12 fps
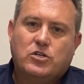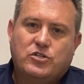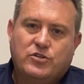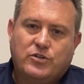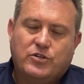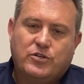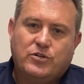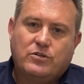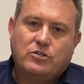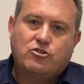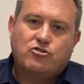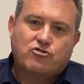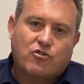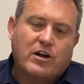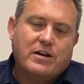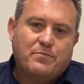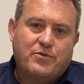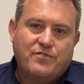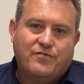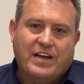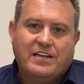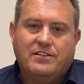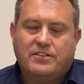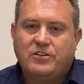to try and
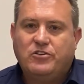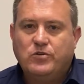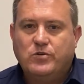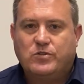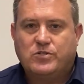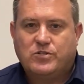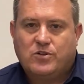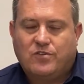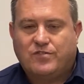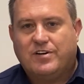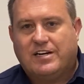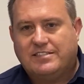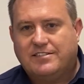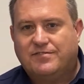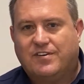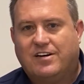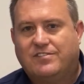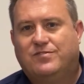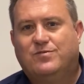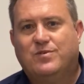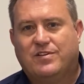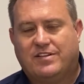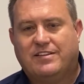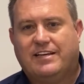prevent the use of 95
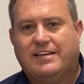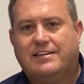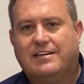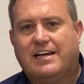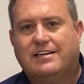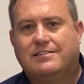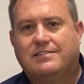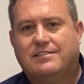within the inland